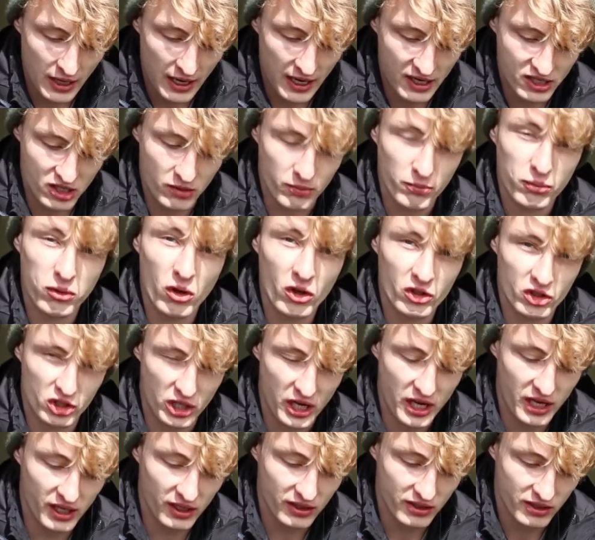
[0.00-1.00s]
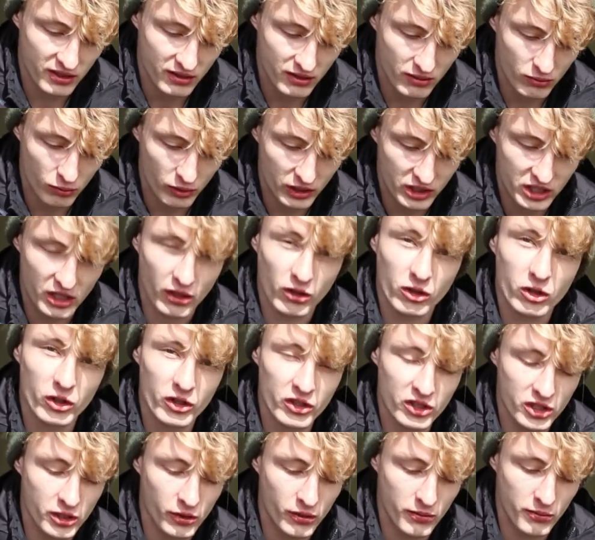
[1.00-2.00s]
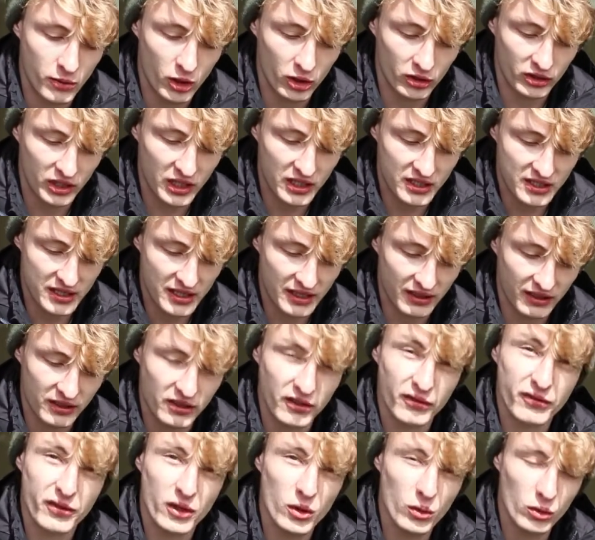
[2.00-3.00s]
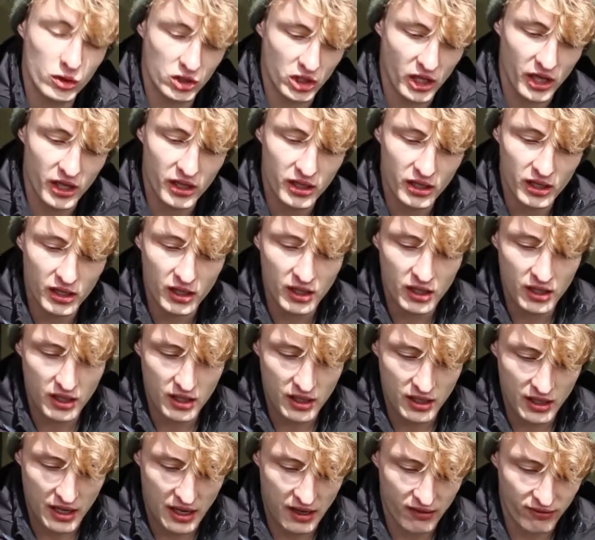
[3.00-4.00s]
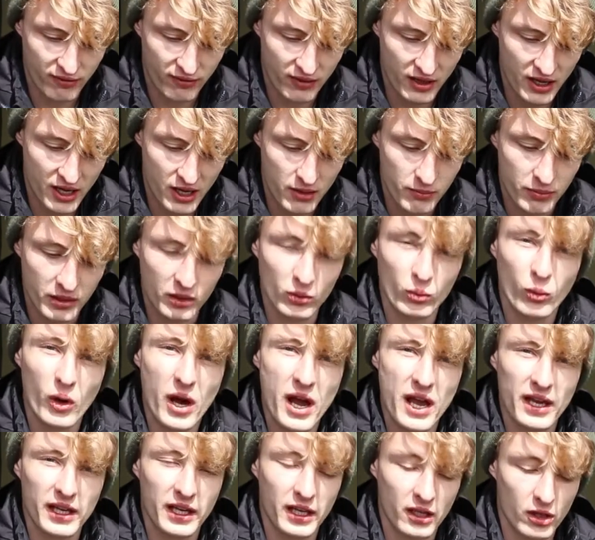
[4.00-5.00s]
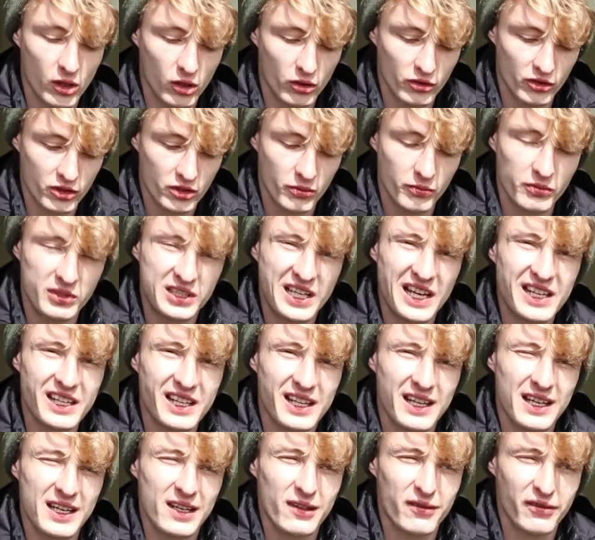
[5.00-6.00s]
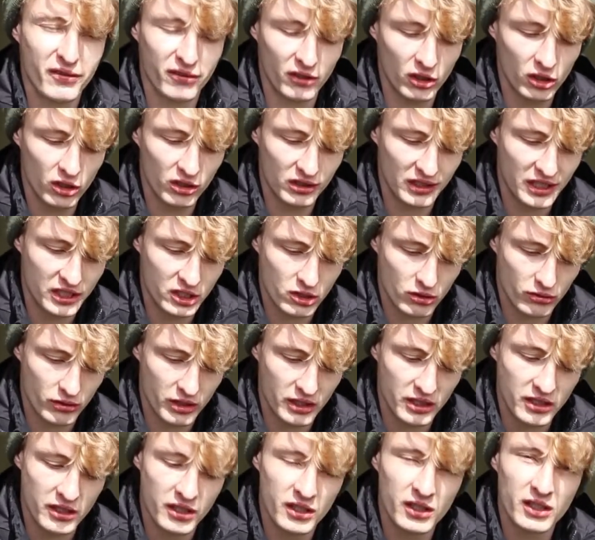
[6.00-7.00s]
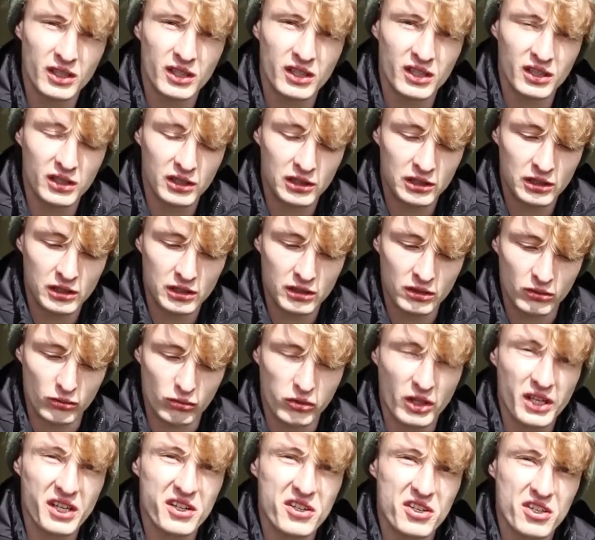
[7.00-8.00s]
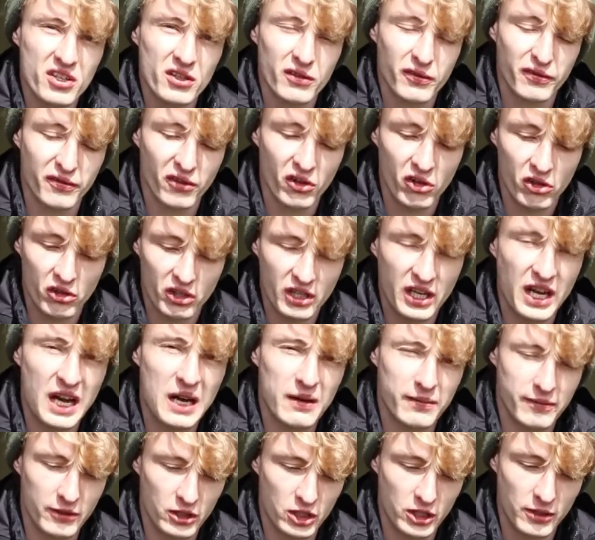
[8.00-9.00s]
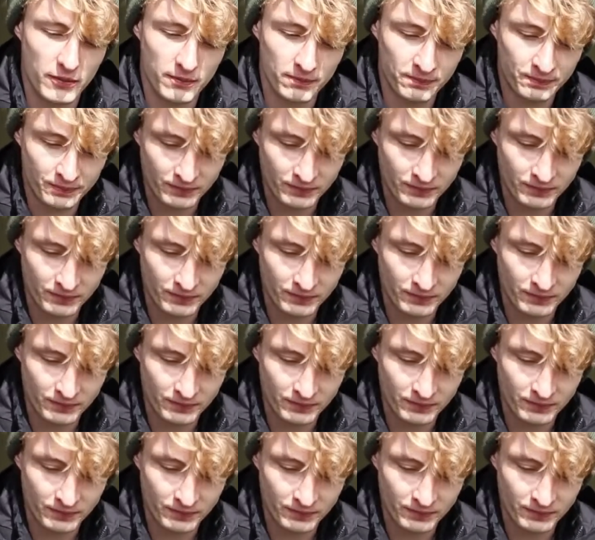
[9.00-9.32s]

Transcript: As a project, which I'll go into in more detail in the future, I've been working on some dedicated float ledgering rigs for carp fishing.